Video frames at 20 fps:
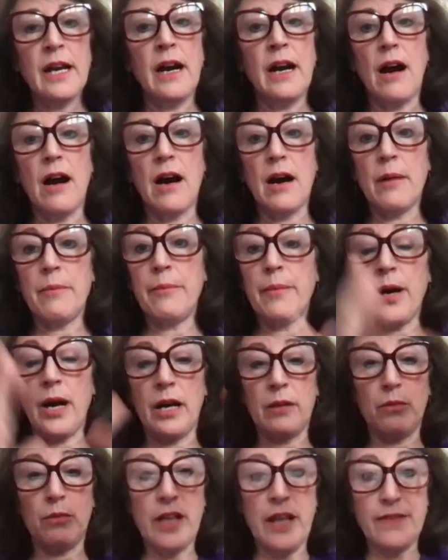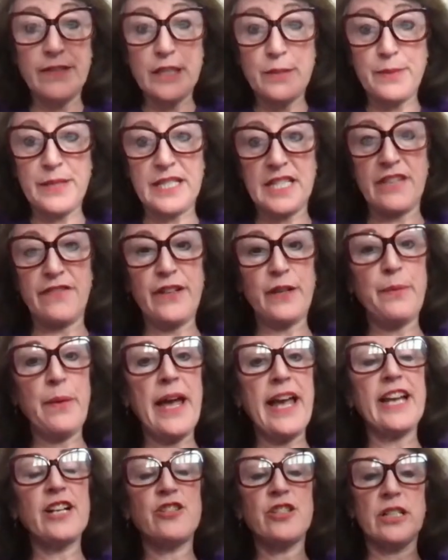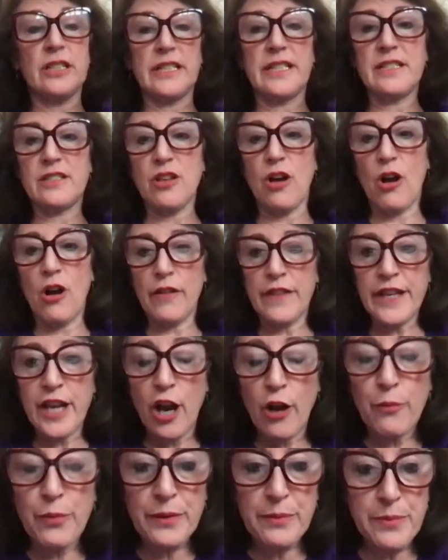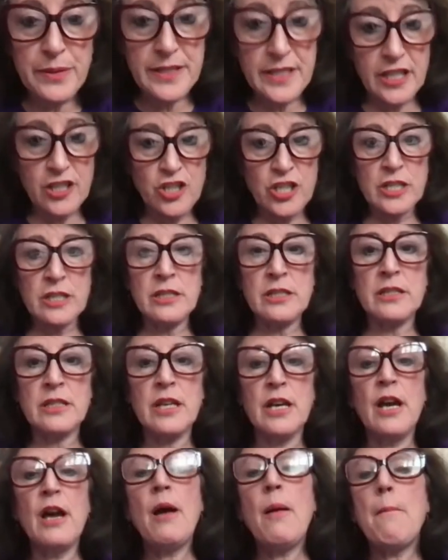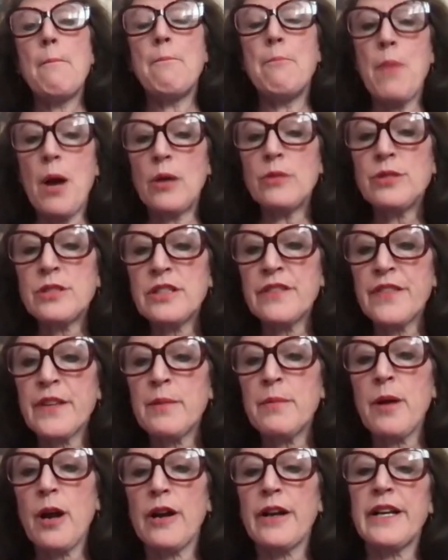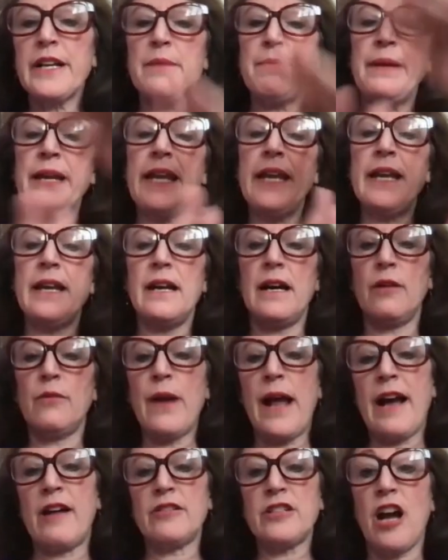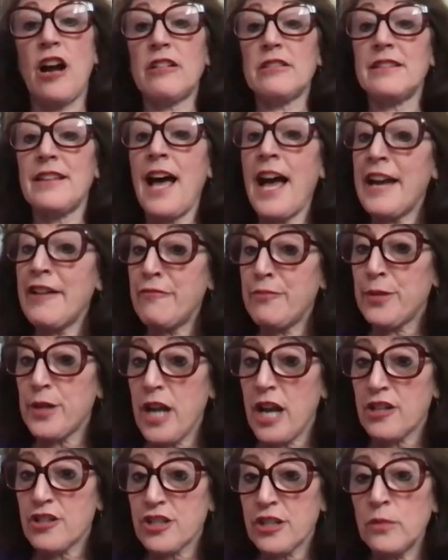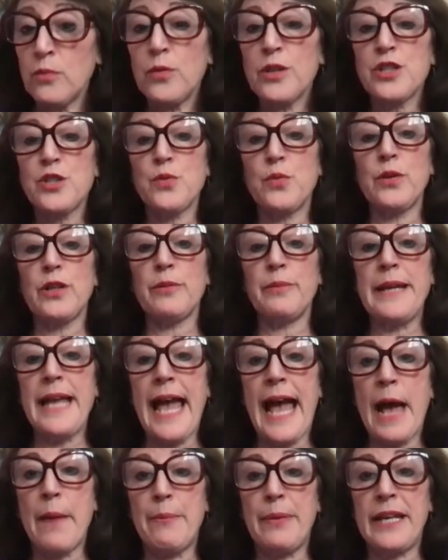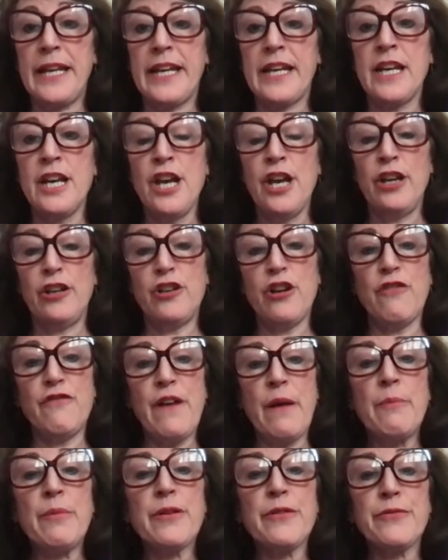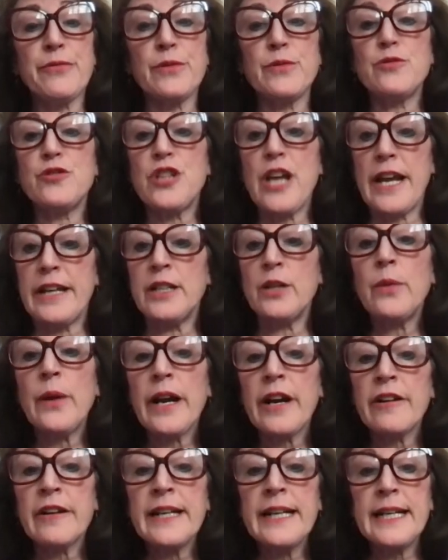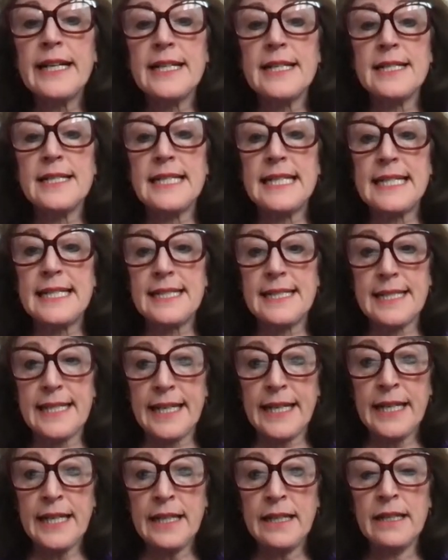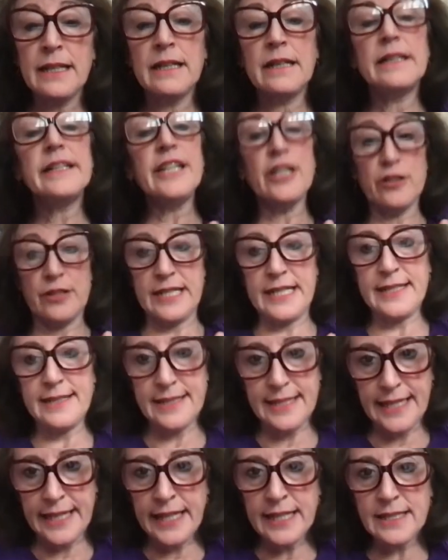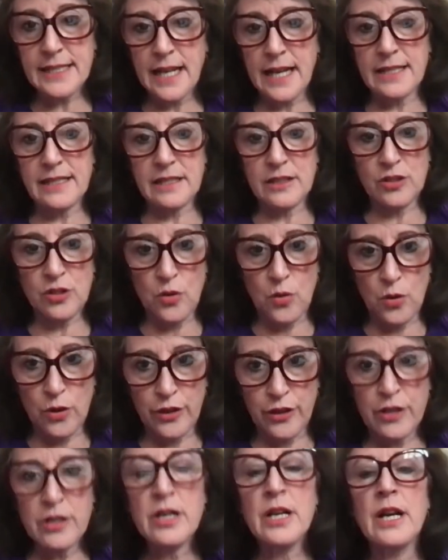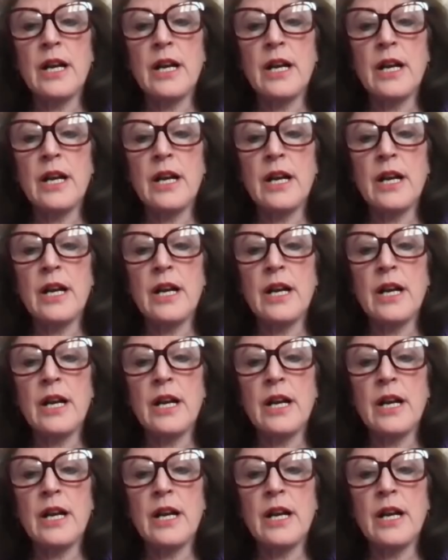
We'll have a specific page that lists all the open positions. Most of them are going to be around our live production, which will be happening November through January in DC, near DC at Tyson's Corner.